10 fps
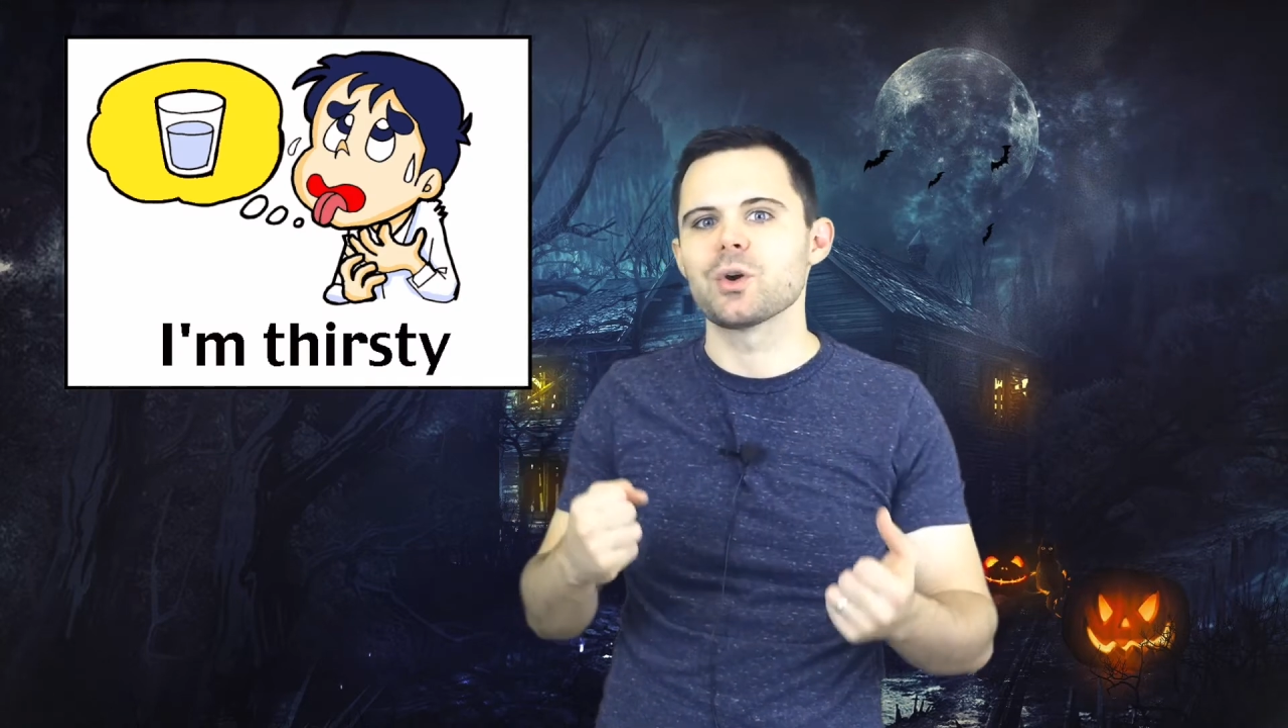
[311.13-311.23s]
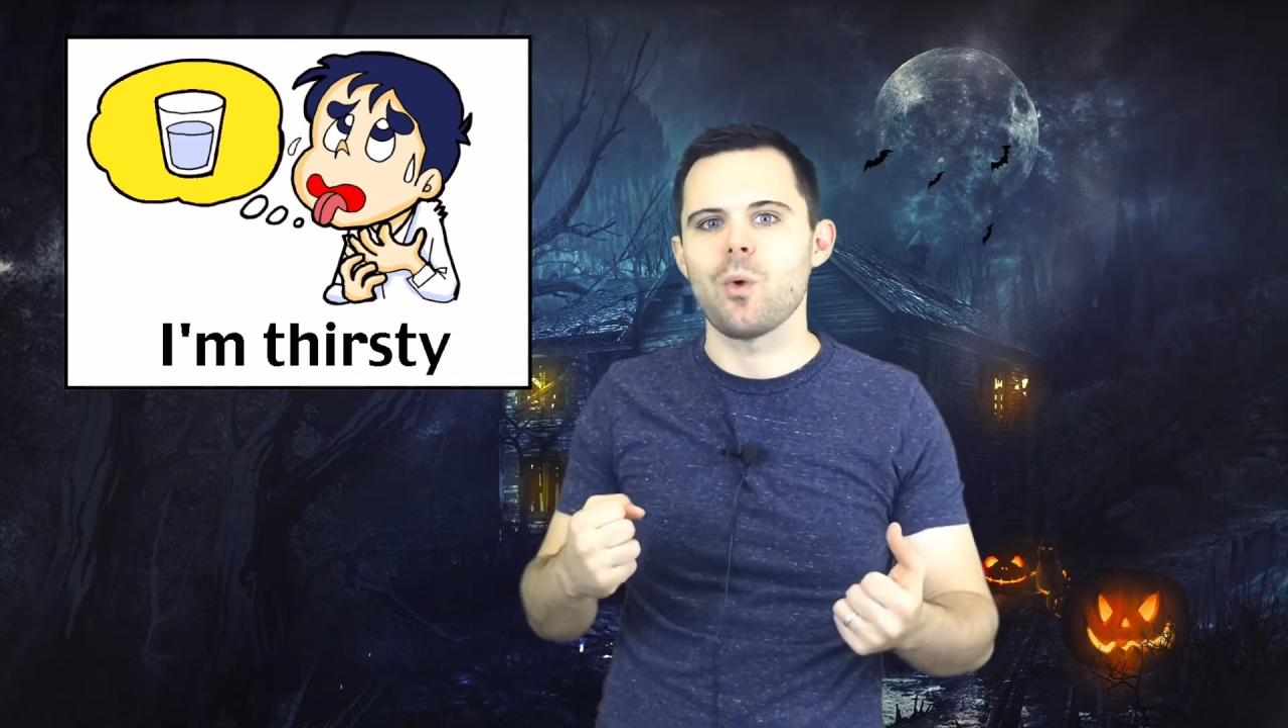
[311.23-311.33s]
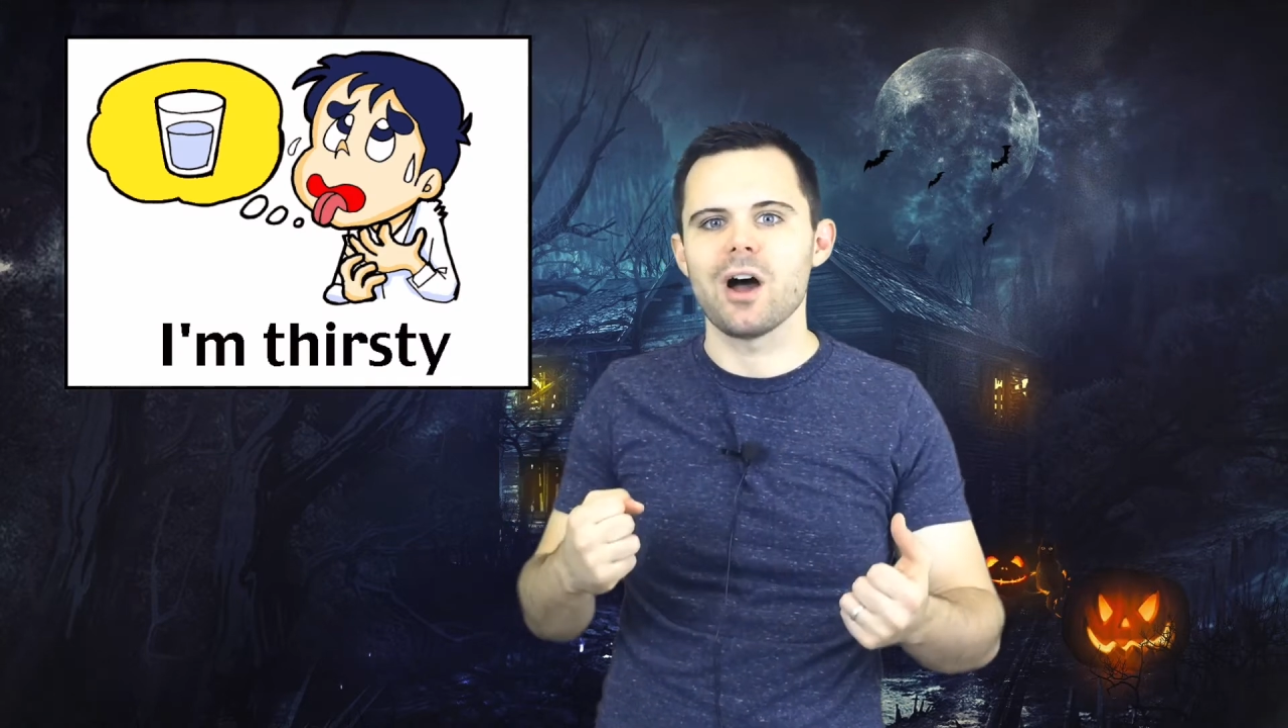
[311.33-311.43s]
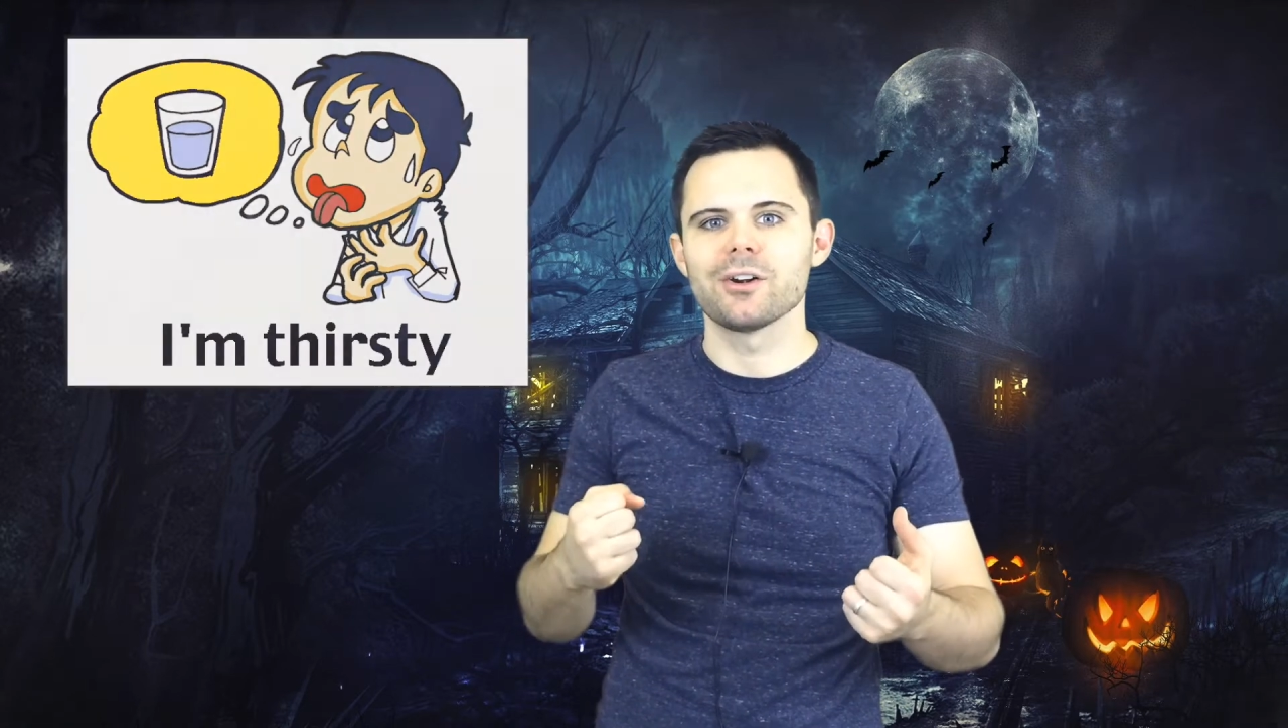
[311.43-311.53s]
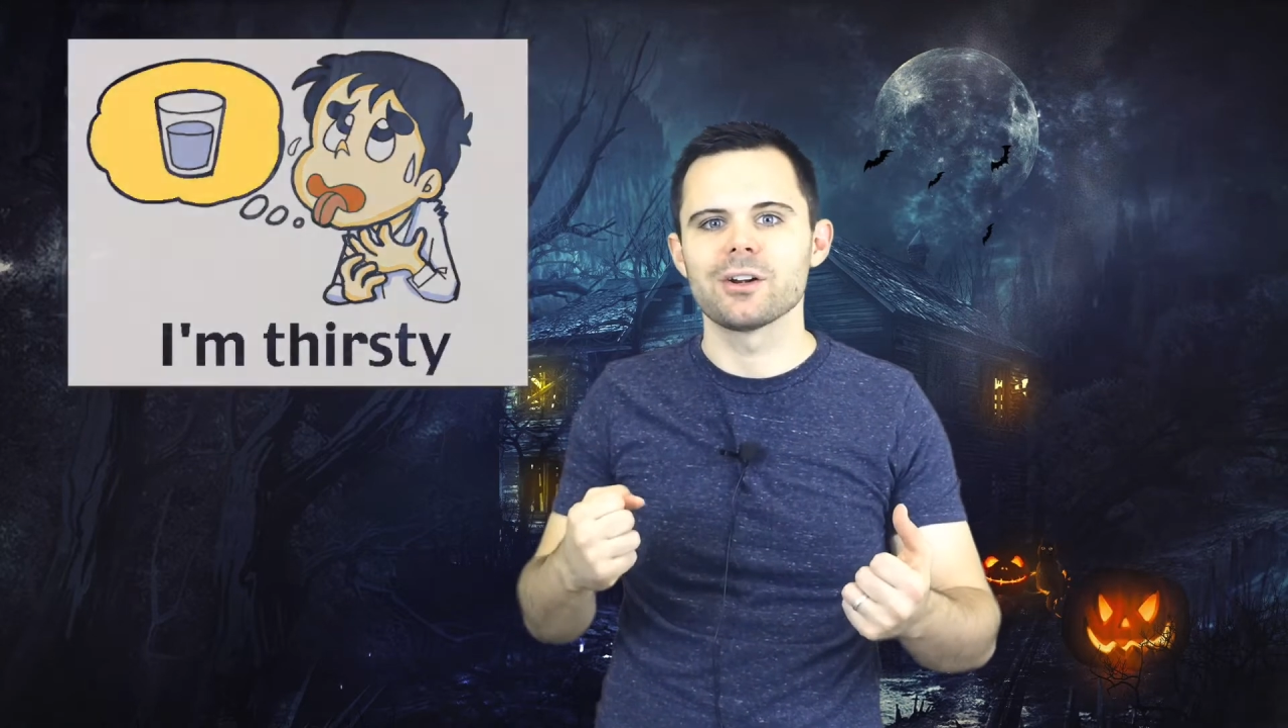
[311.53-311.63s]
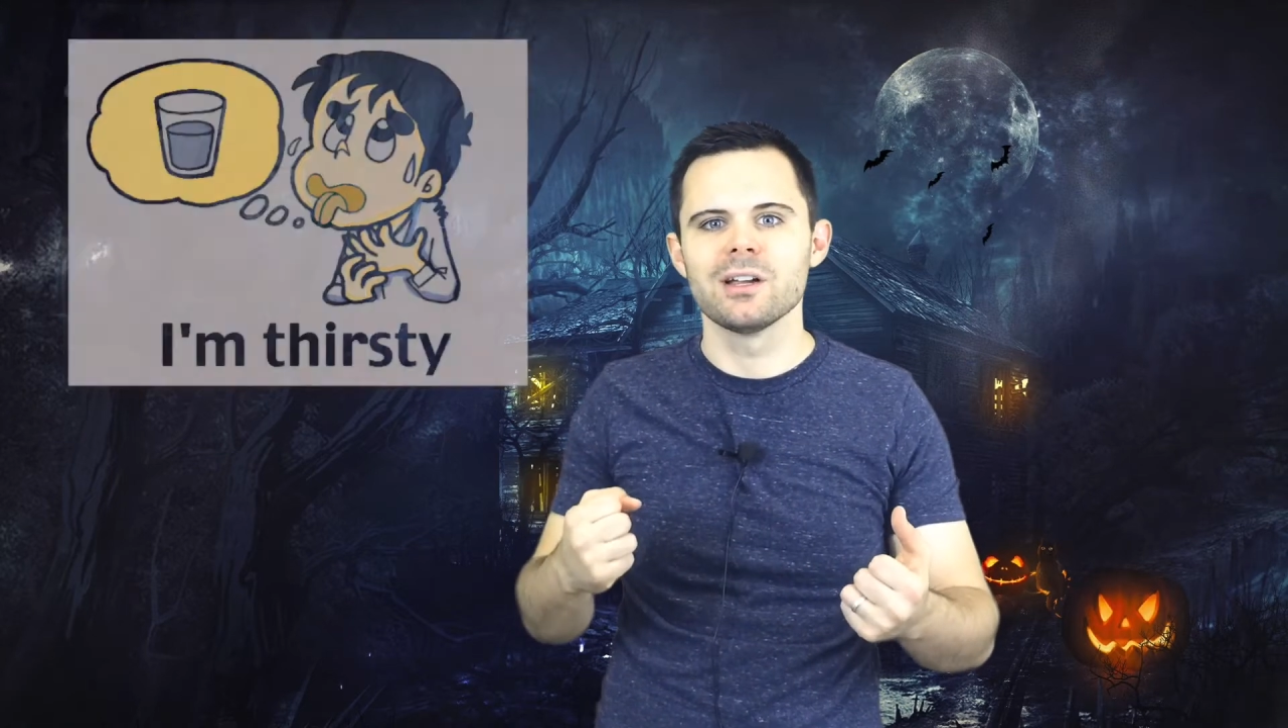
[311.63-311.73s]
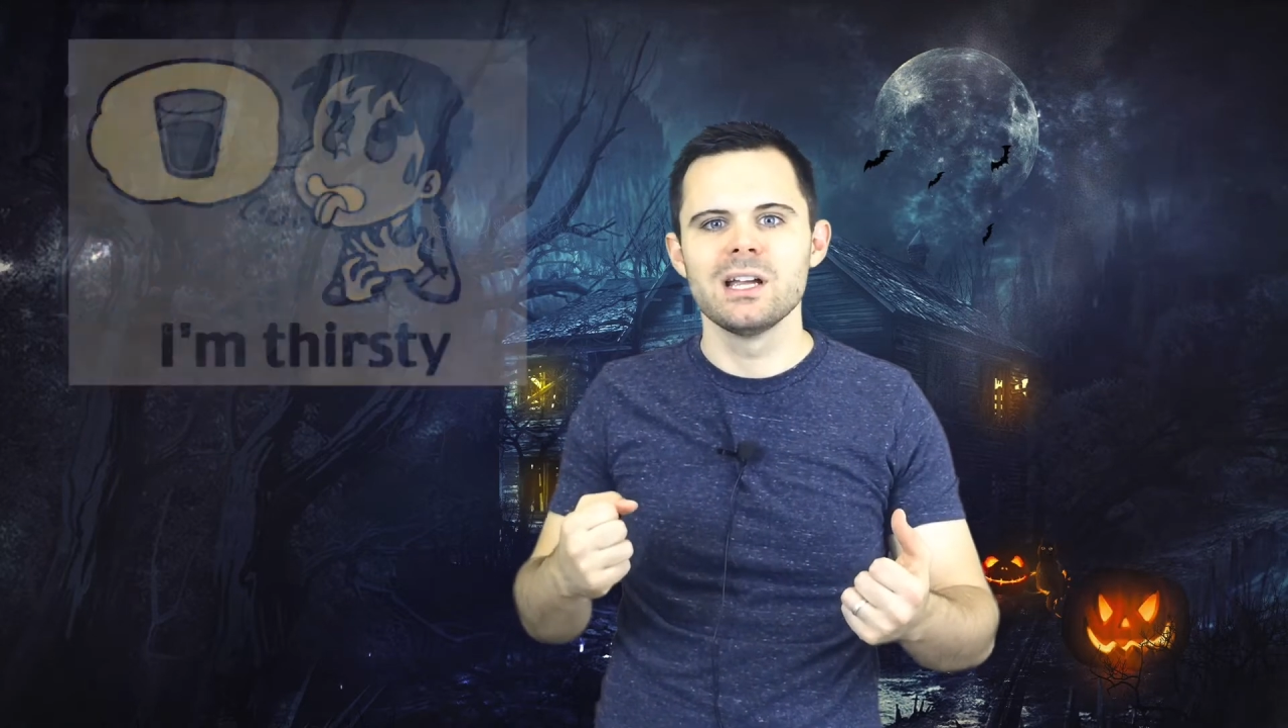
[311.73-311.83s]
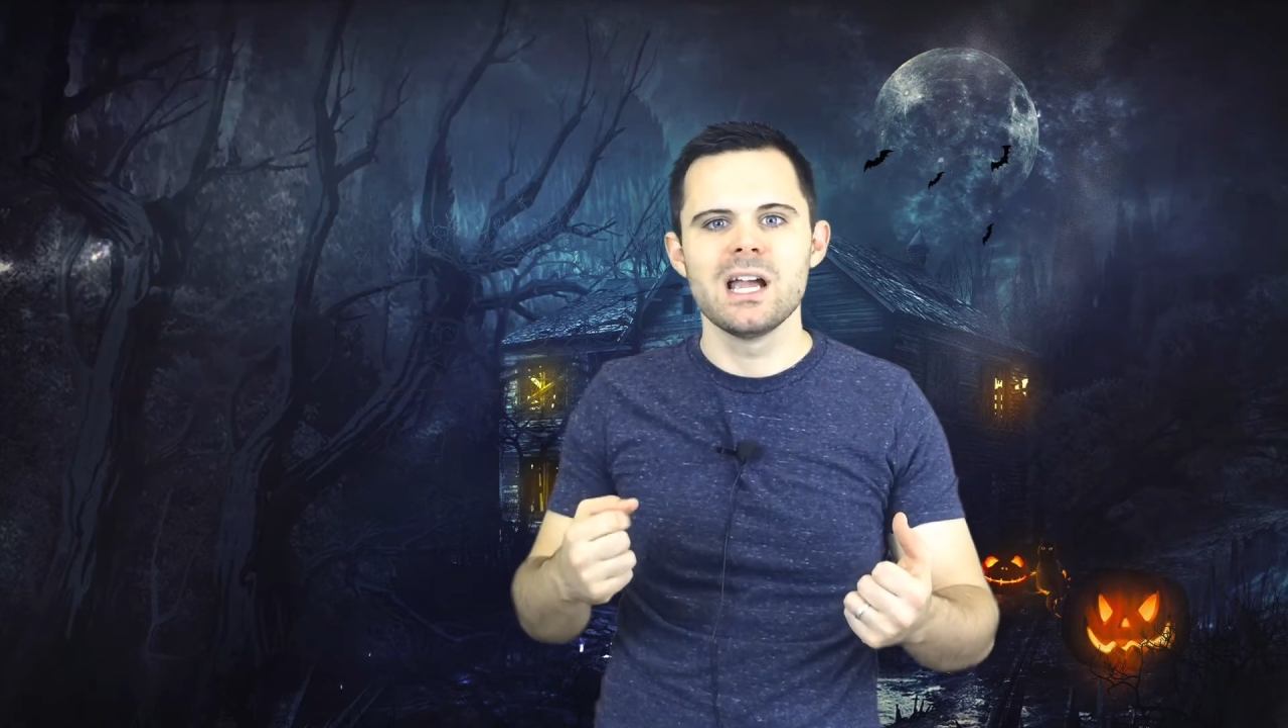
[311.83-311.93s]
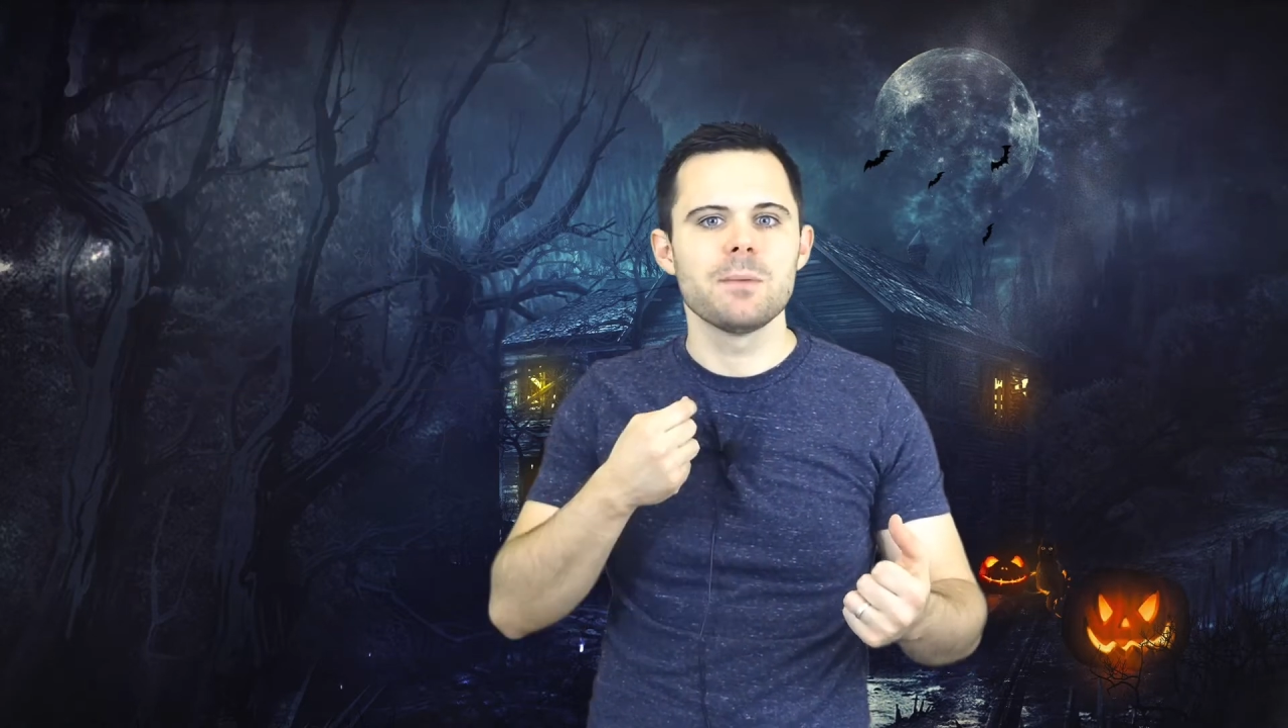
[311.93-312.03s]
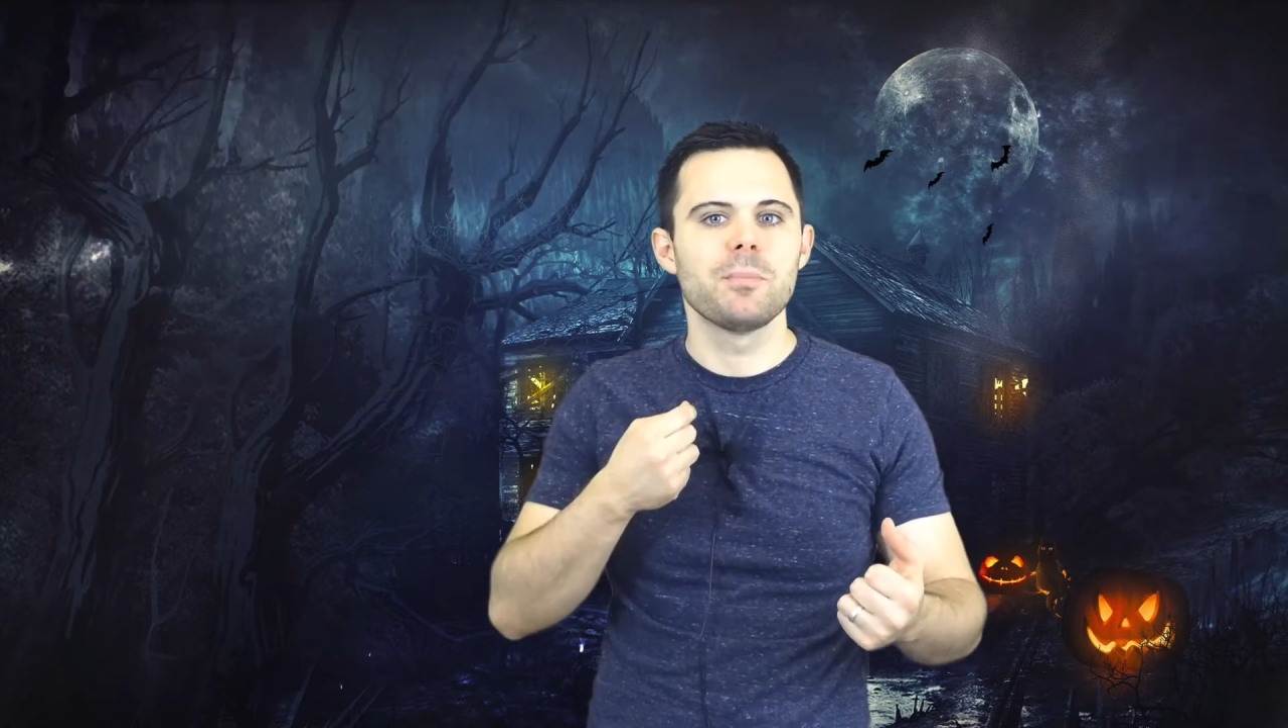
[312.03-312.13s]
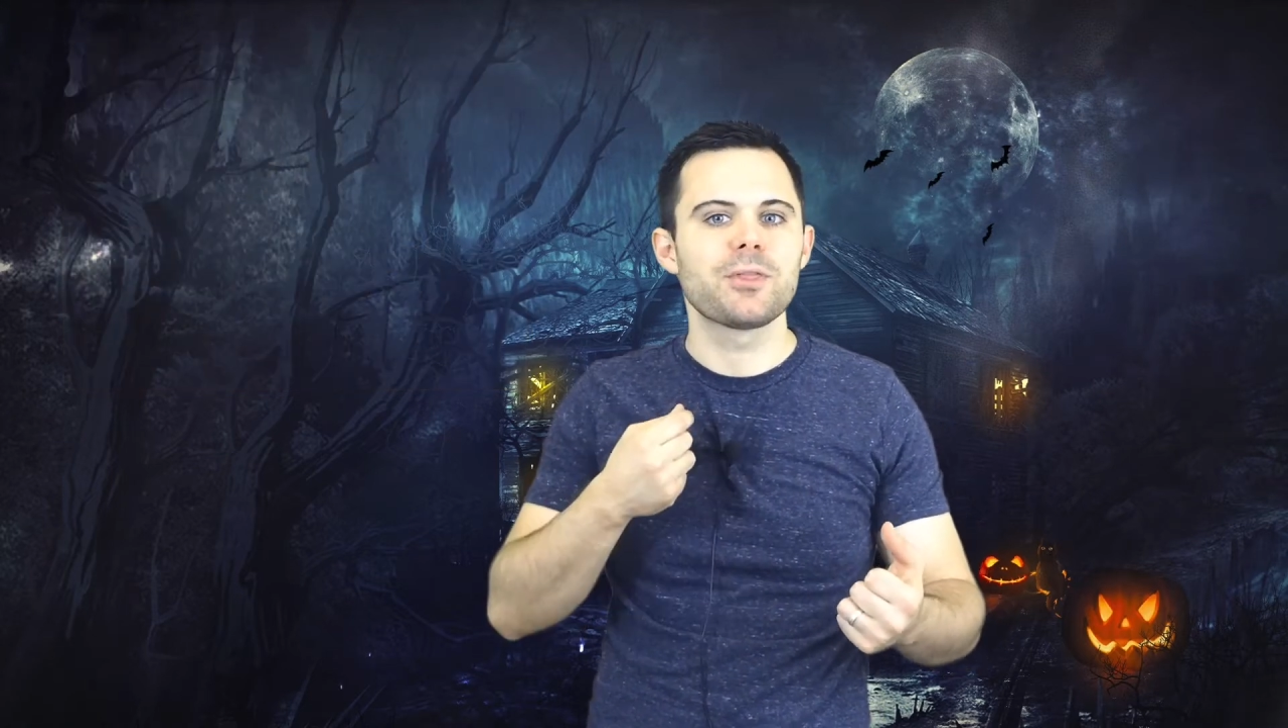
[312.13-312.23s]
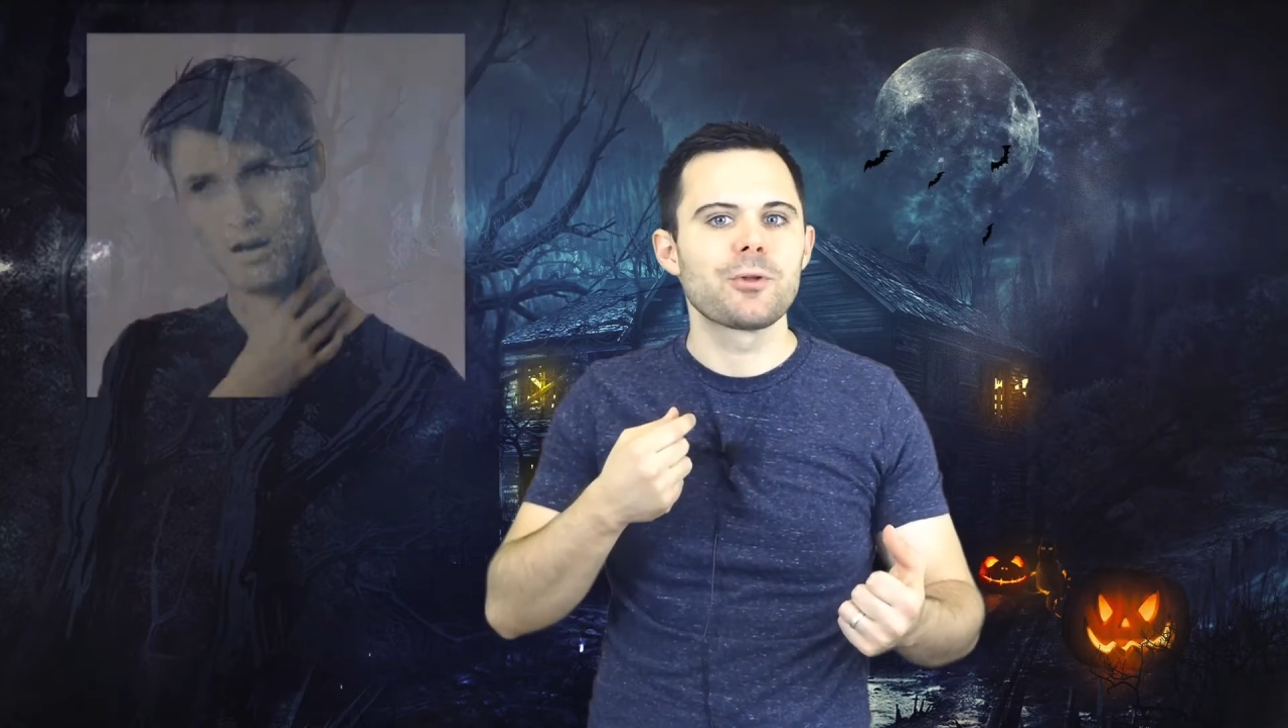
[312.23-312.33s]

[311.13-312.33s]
water, but